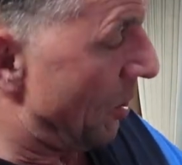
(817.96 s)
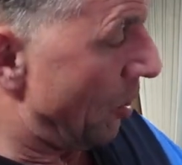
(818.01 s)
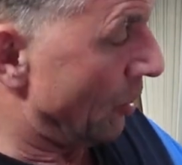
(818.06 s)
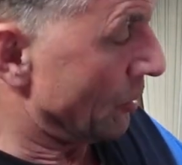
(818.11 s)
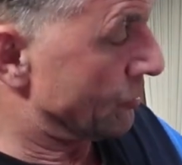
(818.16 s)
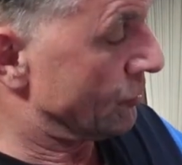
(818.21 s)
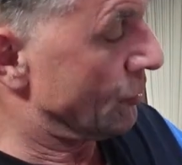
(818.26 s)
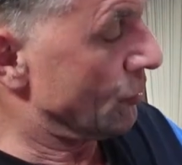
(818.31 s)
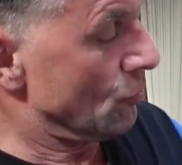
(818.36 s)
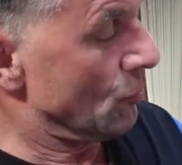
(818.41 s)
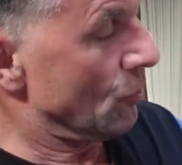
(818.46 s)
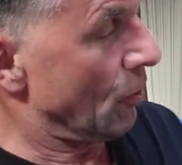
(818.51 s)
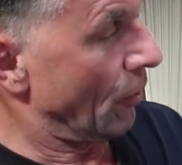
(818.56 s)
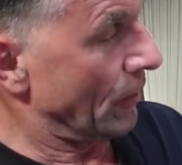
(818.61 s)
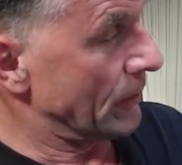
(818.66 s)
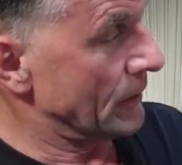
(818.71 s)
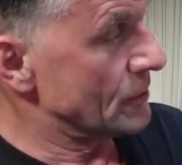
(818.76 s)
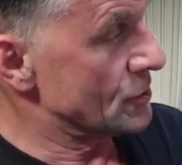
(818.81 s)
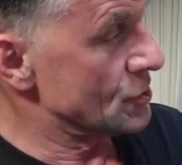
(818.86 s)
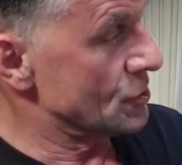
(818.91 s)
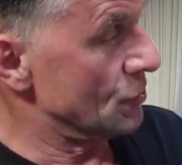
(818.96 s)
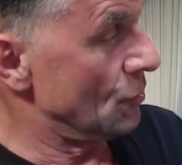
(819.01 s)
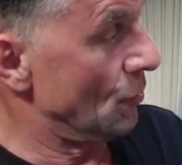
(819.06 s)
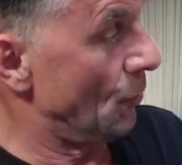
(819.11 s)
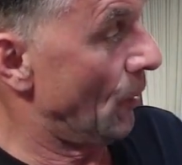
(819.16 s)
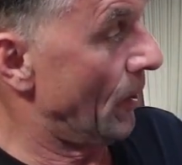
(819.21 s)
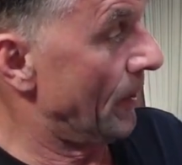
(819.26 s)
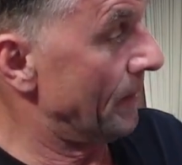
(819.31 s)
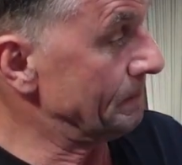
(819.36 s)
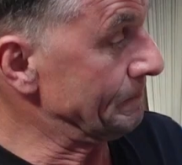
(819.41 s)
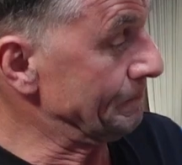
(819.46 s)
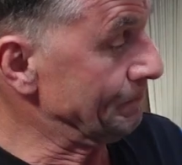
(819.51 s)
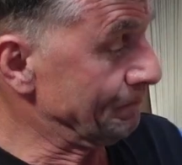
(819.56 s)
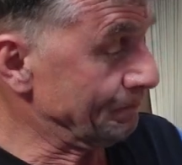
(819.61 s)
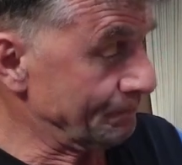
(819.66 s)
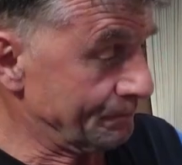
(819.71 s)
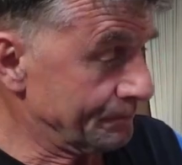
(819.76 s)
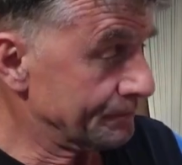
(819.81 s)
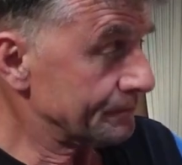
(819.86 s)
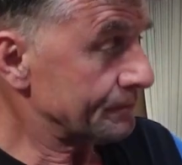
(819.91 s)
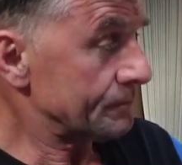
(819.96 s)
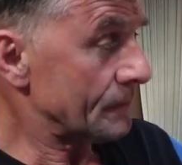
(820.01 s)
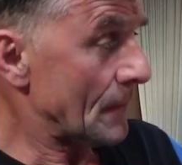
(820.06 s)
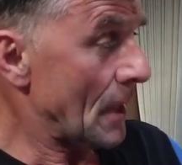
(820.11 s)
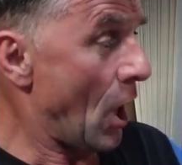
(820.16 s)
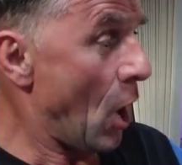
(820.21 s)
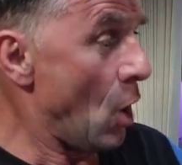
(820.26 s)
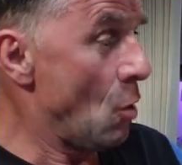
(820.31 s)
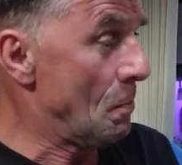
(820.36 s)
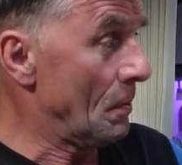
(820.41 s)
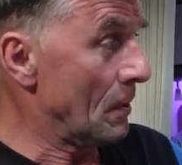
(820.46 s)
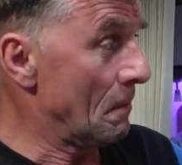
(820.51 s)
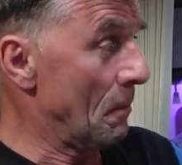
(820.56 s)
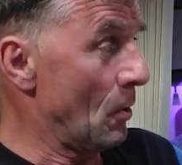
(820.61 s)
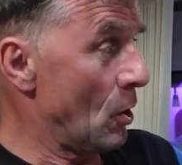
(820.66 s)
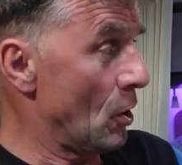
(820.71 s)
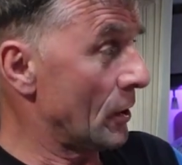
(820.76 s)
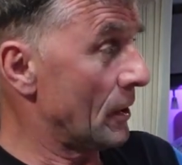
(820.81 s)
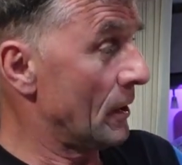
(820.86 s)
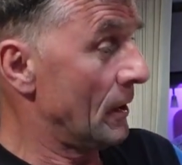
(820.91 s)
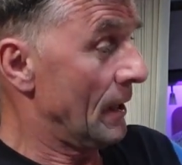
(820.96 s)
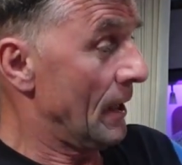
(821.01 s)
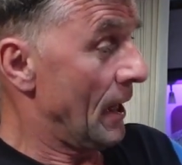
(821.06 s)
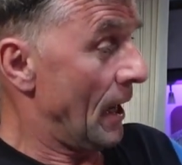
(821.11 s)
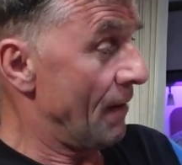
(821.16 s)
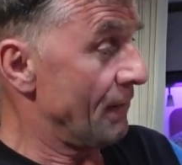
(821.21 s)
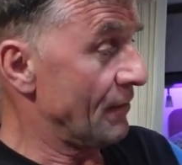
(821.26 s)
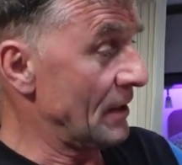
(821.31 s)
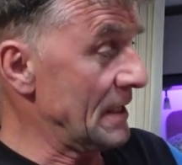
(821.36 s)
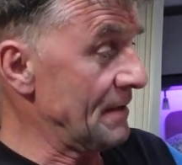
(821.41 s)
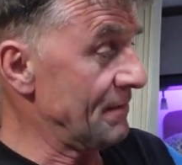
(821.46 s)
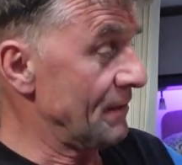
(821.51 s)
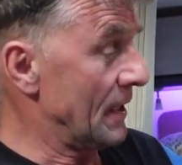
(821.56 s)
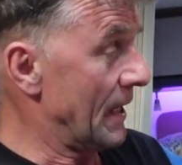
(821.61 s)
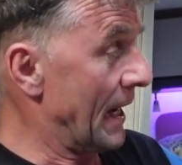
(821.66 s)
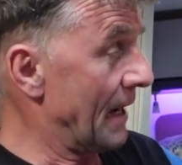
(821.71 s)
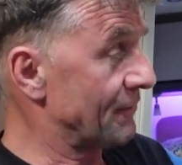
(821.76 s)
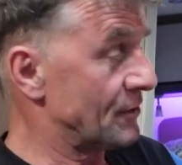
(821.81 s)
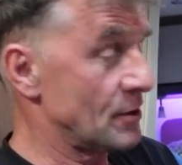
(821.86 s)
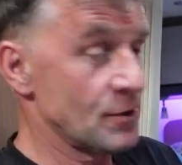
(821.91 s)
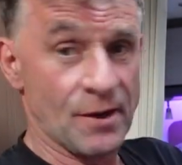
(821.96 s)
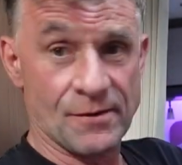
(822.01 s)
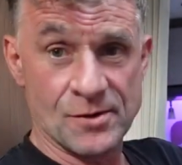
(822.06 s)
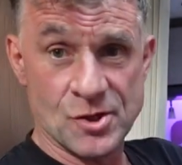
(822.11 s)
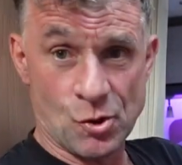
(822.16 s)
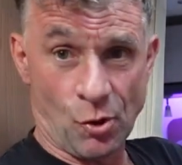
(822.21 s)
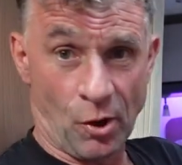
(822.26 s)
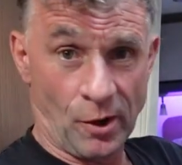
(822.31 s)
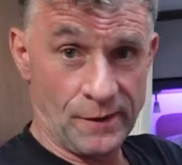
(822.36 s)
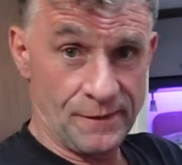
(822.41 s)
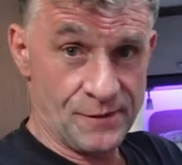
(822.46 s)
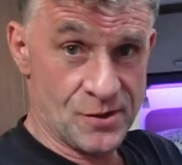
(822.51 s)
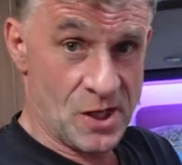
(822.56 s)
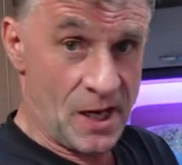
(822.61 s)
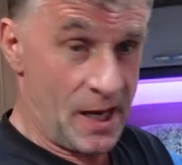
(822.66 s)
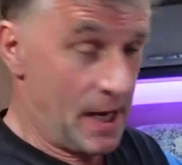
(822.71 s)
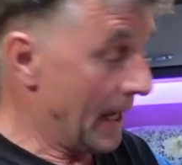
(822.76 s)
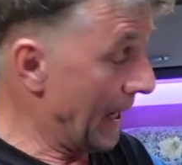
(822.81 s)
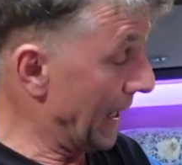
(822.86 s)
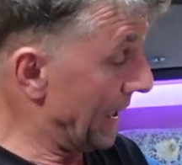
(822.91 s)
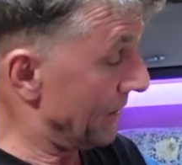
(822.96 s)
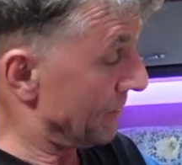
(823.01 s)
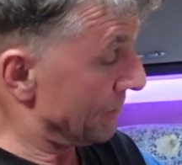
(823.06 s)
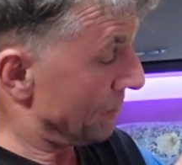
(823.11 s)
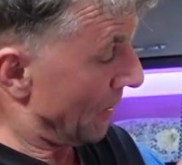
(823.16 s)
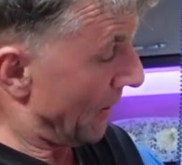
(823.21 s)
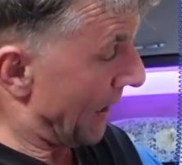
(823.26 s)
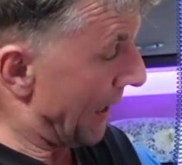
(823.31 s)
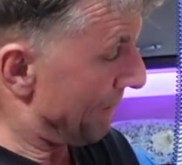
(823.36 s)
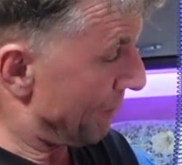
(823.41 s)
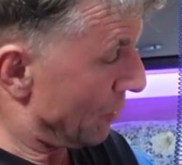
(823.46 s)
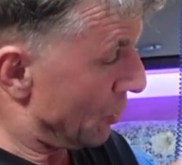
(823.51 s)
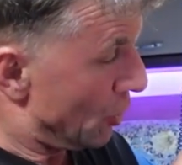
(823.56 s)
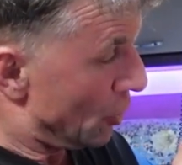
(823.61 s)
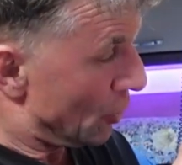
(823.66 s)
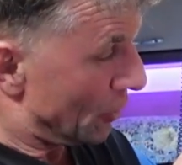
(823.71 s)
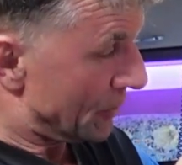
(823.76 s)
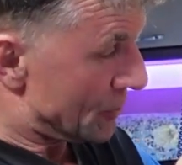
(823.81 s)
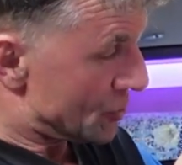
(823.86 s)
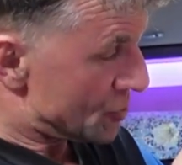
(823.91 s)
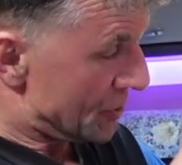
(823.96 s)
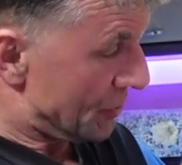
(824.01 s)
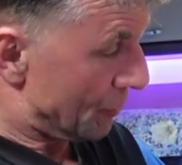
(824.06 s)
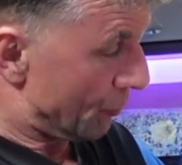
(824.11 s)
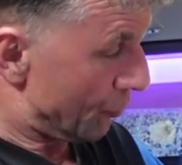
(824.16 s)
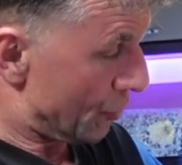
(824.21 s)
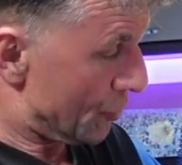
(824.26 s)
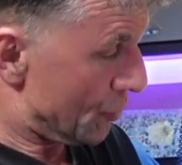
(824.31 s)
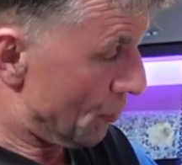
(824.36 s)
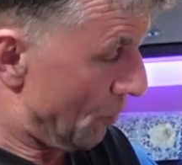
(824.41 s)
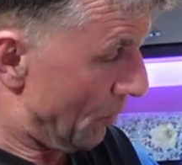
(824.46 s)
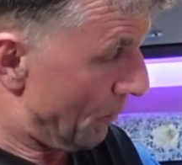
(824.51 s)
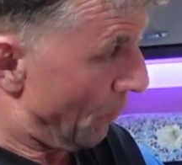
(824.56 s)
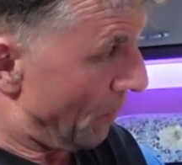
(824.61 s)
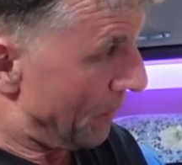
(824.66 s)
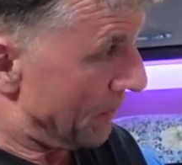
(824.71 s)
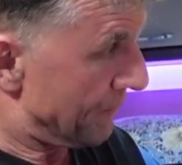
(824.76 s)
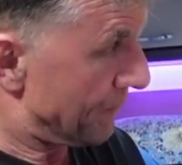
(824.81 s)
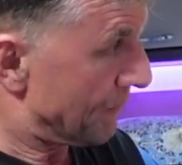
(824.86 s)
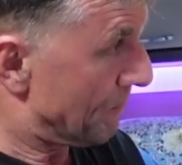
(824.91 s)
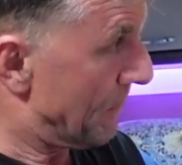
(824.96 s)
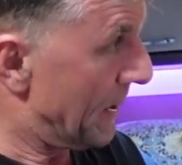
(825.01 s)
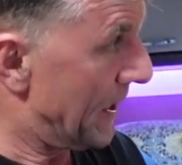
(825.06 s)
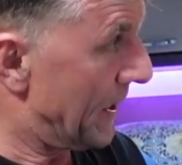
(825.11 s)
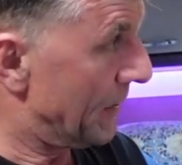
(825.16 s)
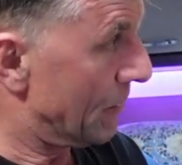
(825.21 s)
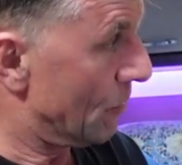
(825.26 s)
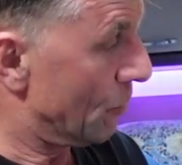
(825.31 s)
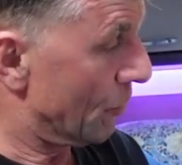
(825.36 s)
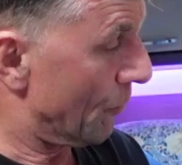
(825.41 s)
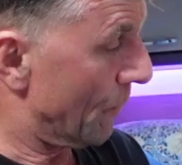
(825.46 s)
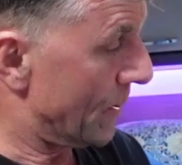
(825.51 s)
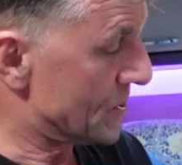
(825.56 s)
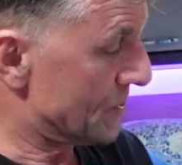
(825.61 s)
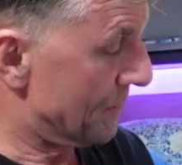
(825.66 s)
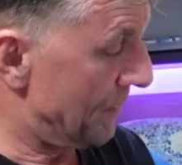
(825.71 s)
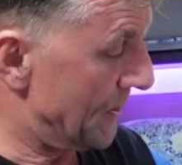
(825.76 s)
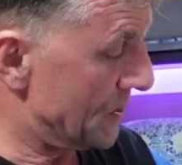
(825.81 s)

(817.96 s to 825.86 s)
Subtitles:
I do like to open a book of an evening after you've done drives and have a look and see the route and where you've been and all the rest of it.